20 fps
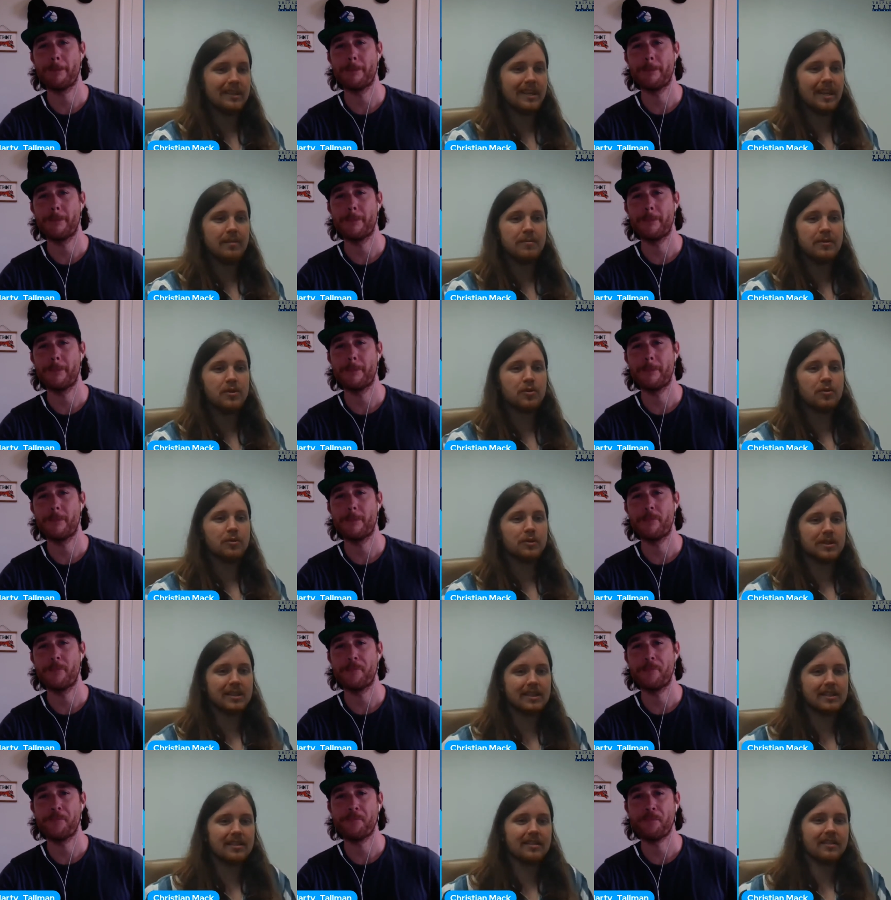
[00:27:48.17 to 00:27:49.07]
Speaker 1: debut
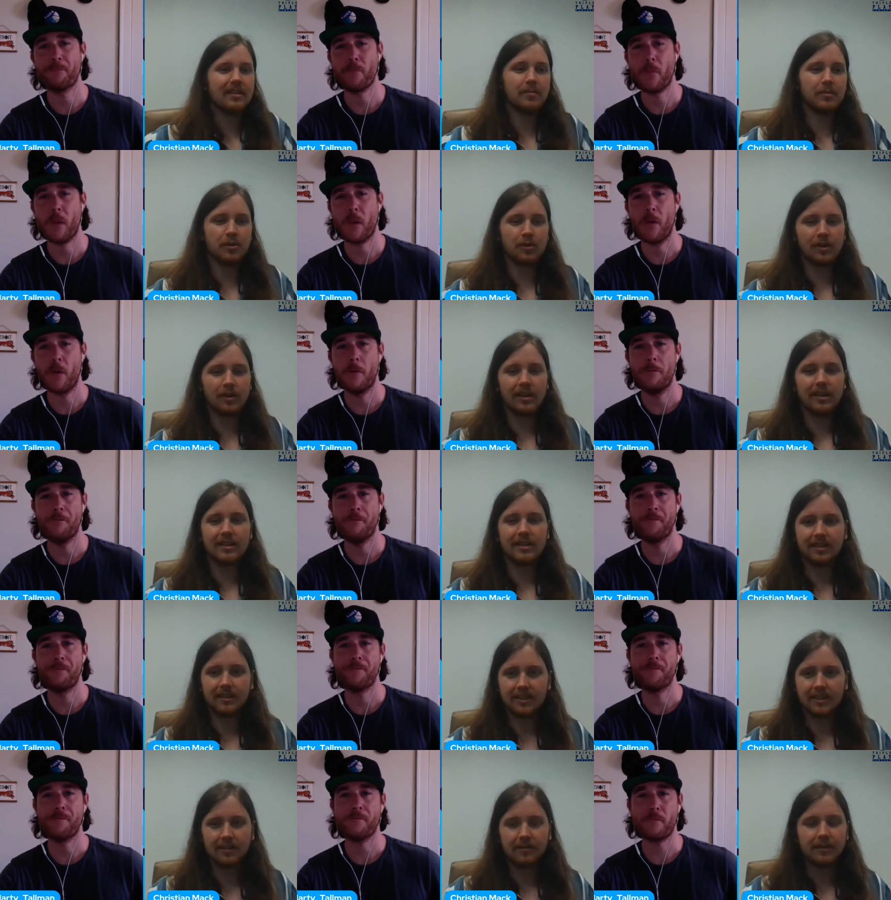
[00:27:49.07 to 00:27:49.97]
season debut against
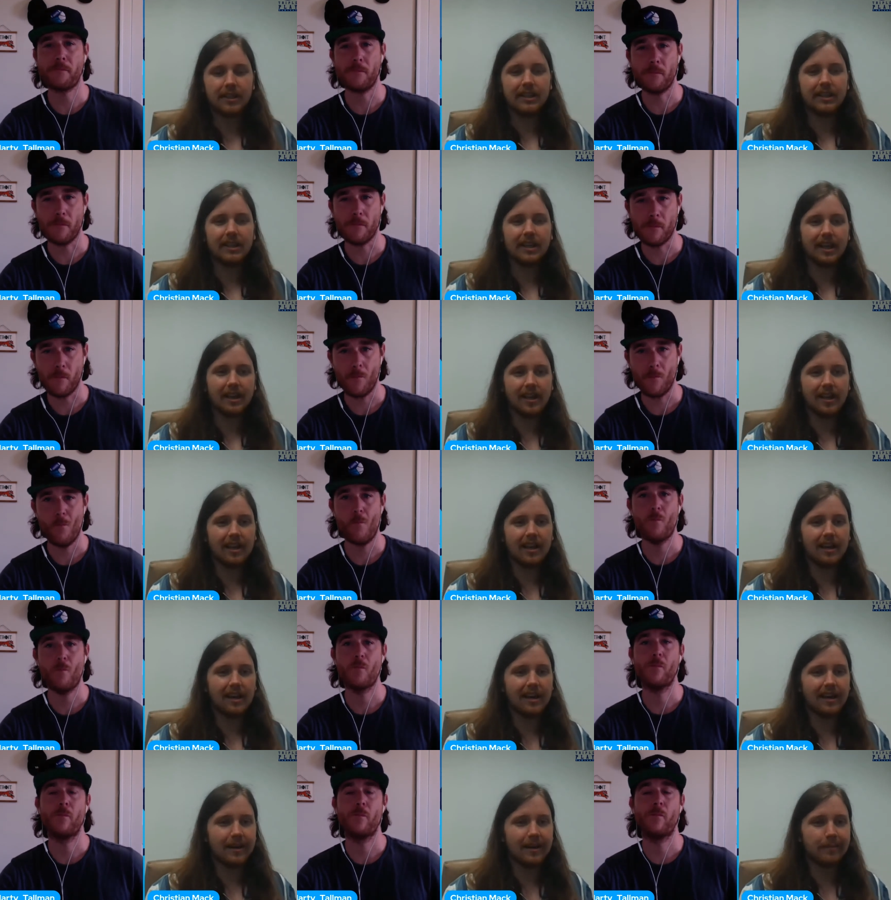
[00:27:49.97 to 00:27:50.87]
Cleveland.
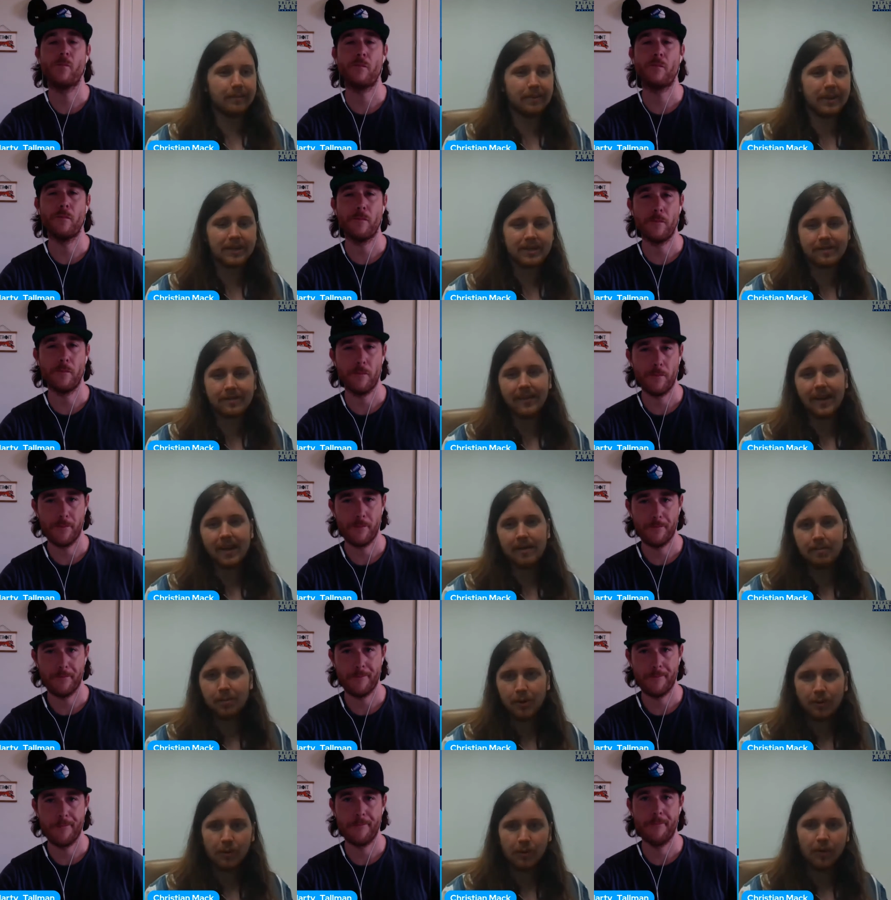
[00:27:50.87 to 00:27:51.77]
He uh, pitched
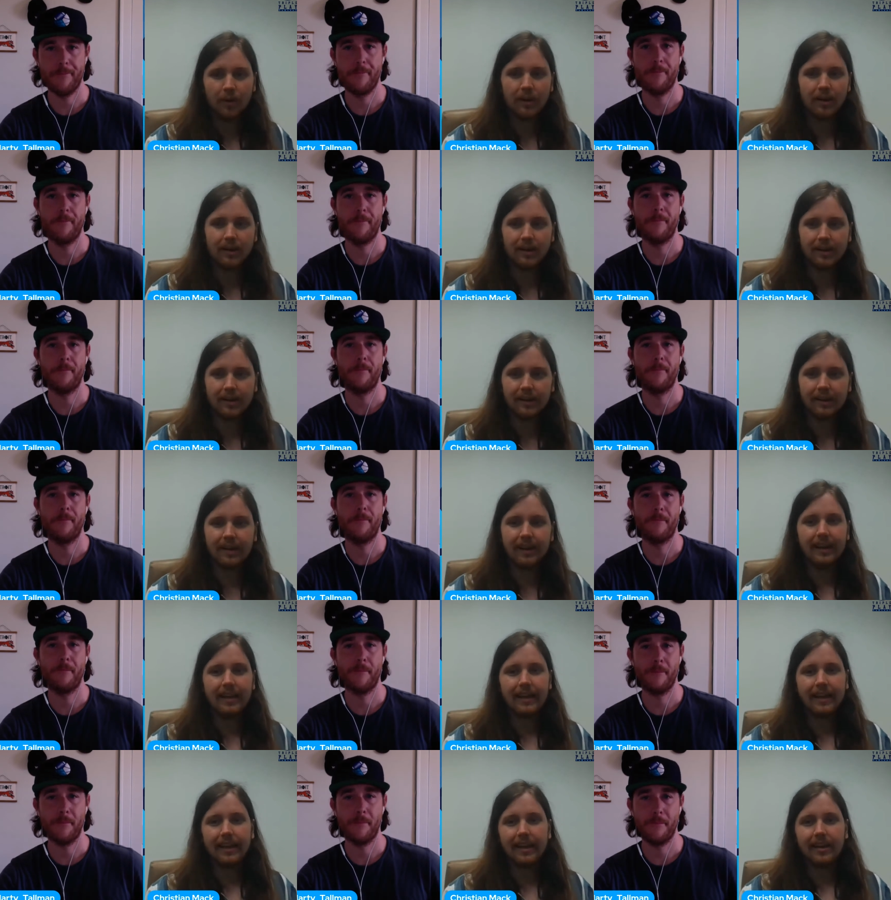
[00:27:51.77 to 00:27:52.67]
5.1
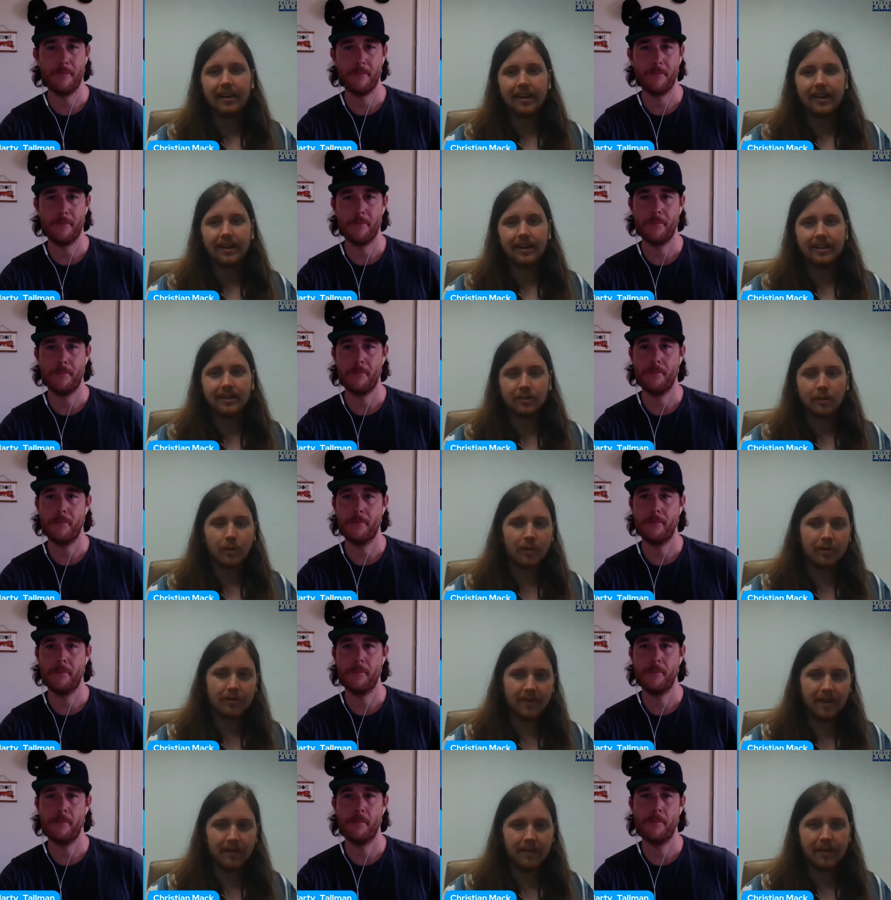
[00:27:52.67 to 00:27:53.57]
innings. We
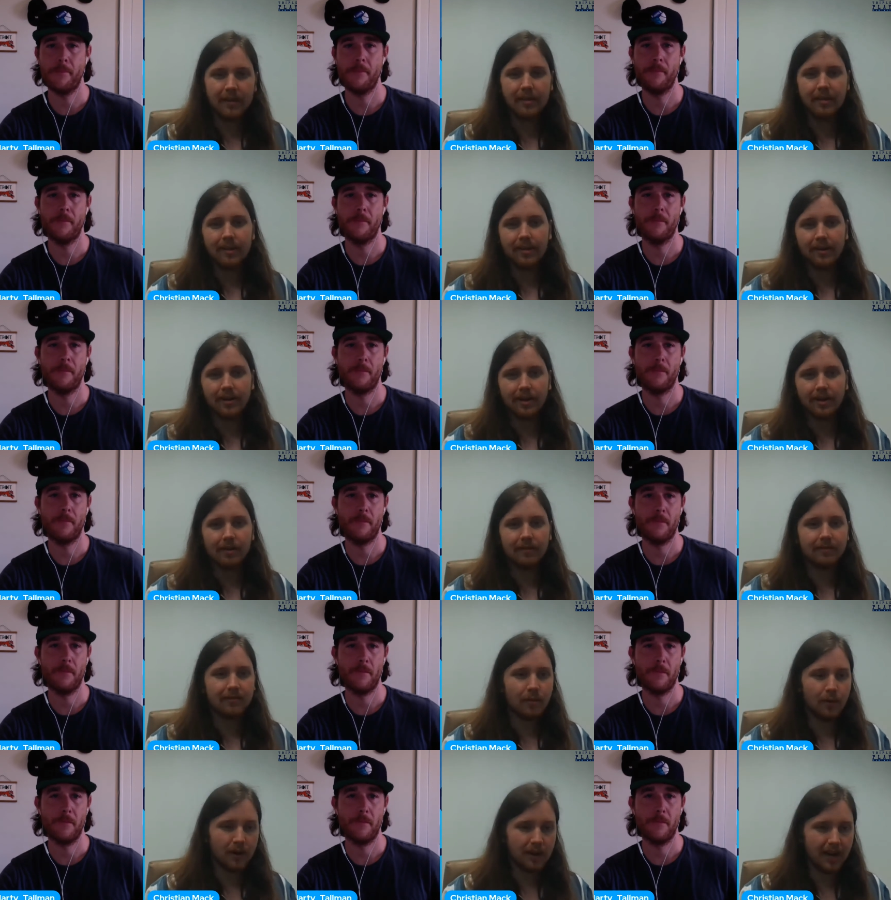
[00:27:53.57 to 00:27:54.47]
went five and a third,
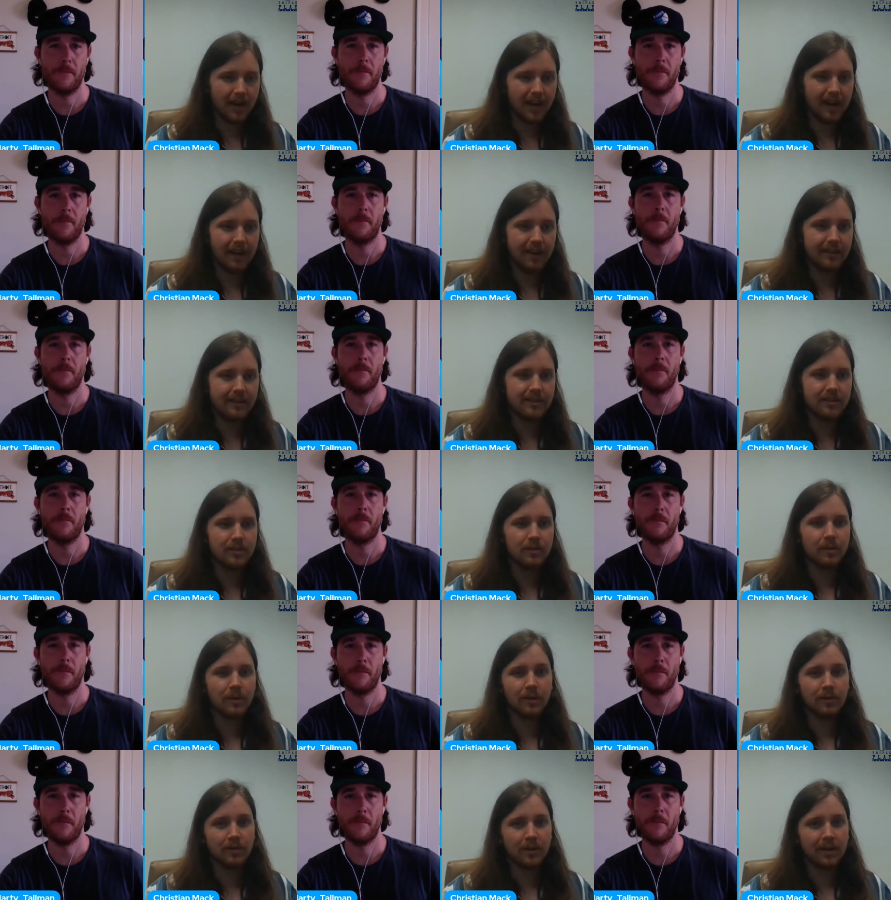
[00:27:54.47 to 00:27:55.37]
four Ks,
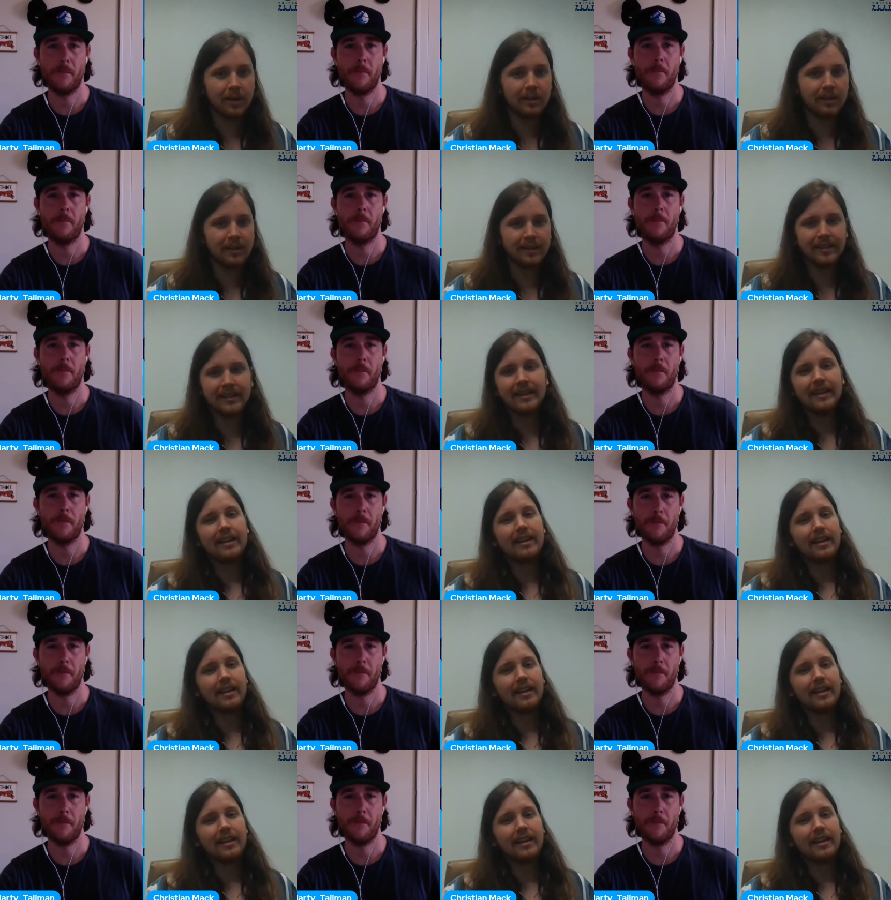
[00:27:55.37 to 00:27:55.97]
two earned runs.